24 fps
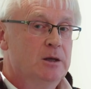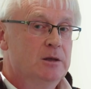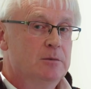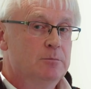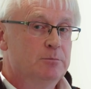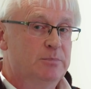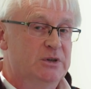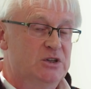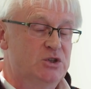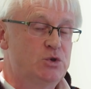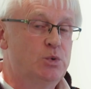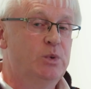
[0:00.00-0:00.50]

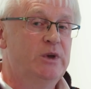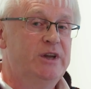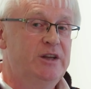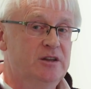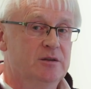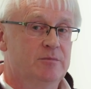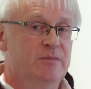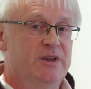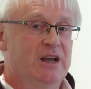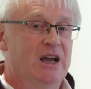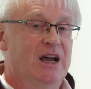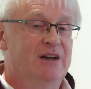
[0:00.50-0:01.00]
Between
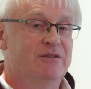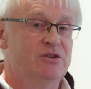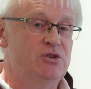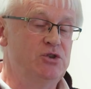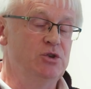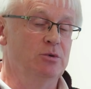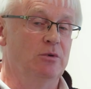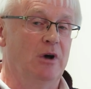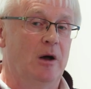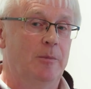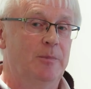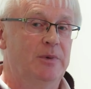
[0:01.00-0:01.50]
them, they have a
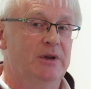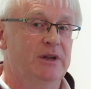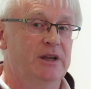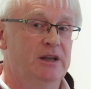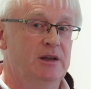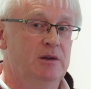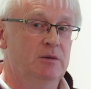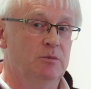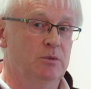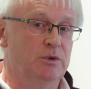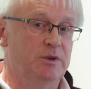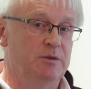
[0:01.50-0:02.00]

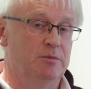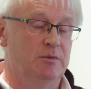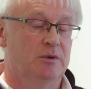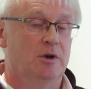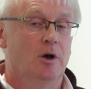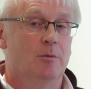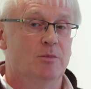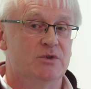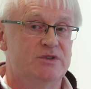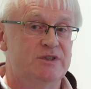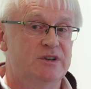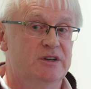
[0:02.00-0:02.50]
duopoly with
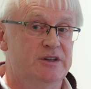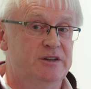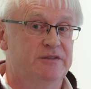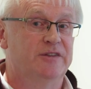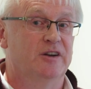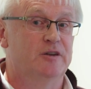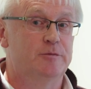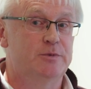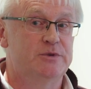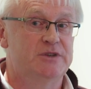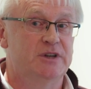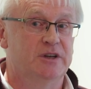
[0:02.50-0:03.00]
almost
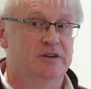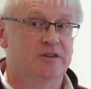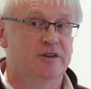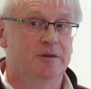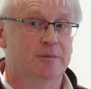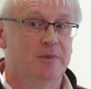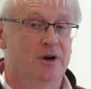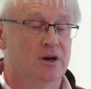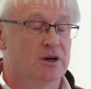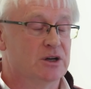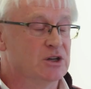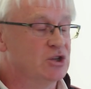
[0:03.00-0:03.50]
95% of the
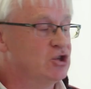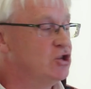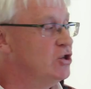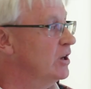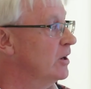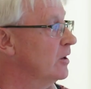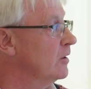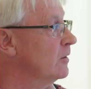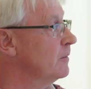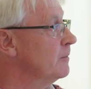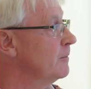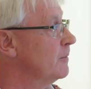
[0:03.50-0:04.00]
market
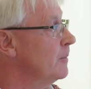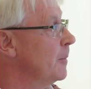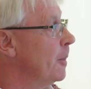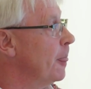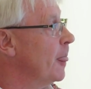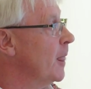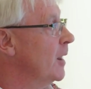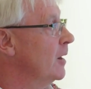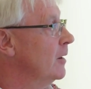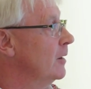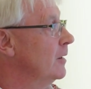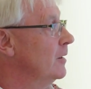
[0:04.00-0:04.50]
share.
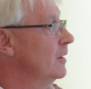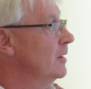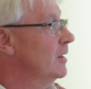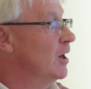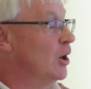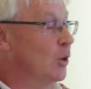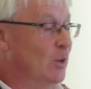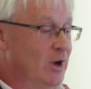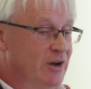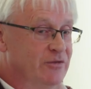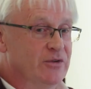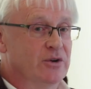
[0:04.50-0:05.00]

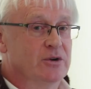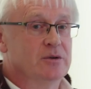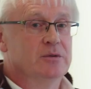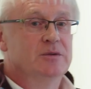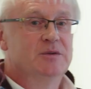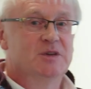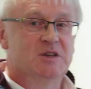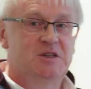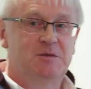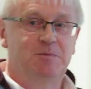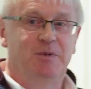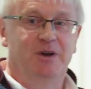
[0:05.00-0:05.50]
However,
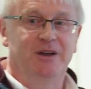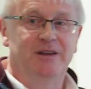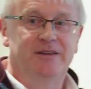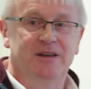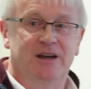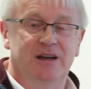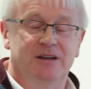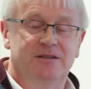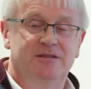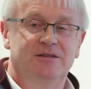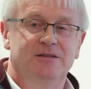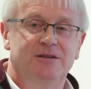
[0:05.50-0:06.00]
despite
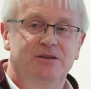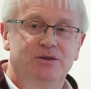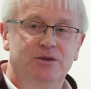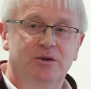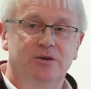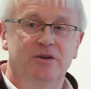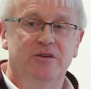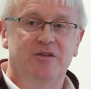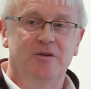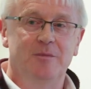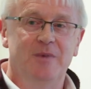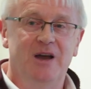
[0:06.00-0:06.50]
that, none
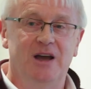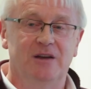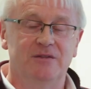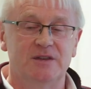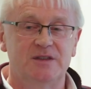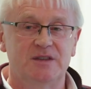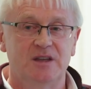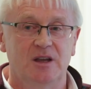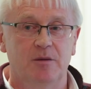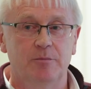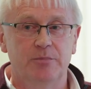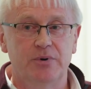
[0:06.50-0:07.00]
of them have the
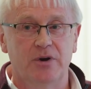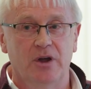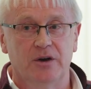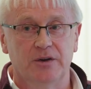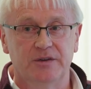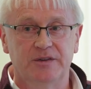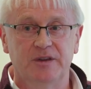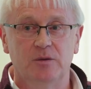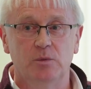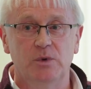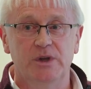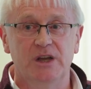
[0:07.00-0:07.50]
same product
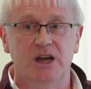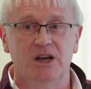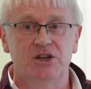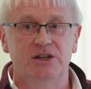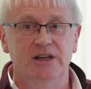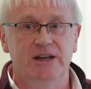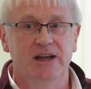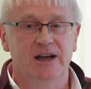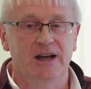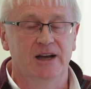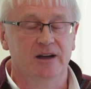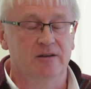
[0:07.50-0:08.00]
that we
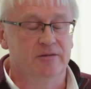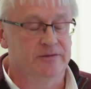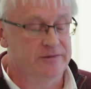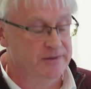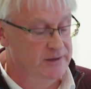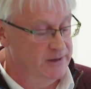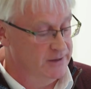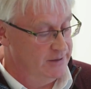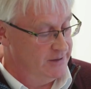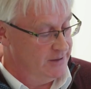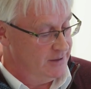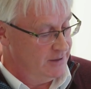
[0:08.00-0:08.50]
actually have.
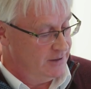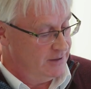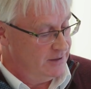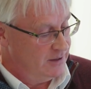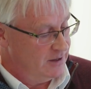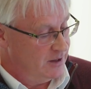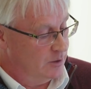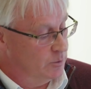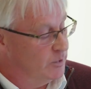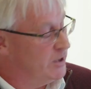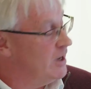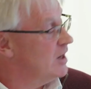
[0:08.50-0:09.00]

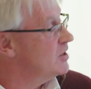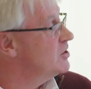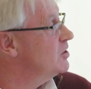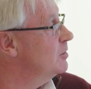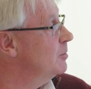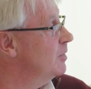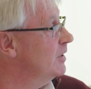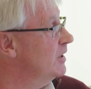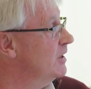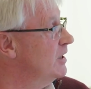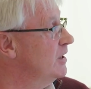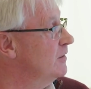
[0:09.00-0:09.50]
And we actually
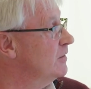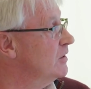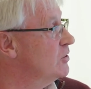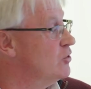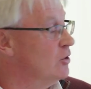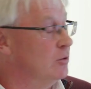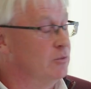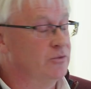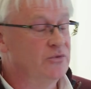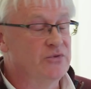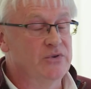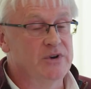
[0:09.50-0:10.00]
believe that
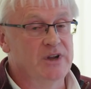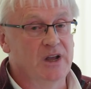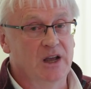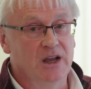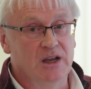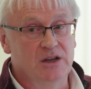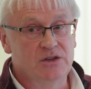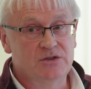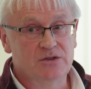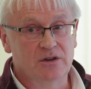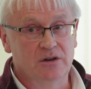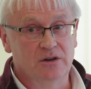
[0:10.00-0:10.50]
germ-free
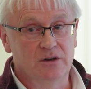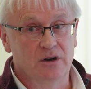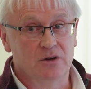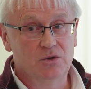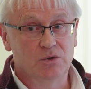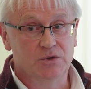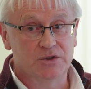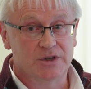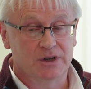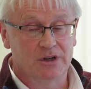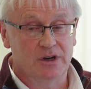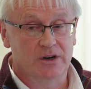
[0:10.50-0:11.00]
eggs are not
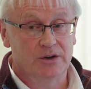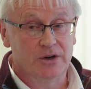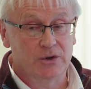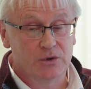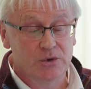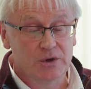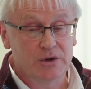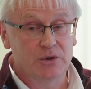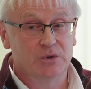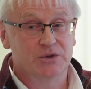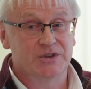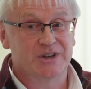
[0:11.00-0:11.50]

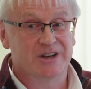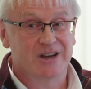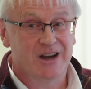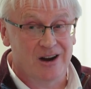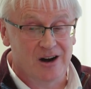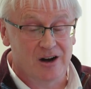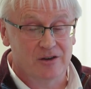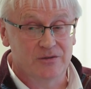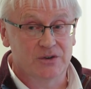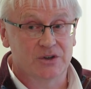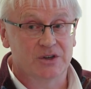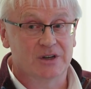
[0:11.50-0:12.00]
only going to
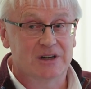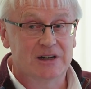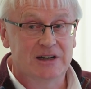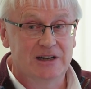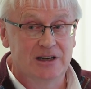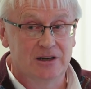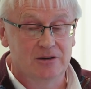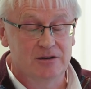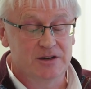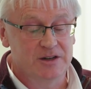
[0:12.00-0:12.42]
carve out a clearly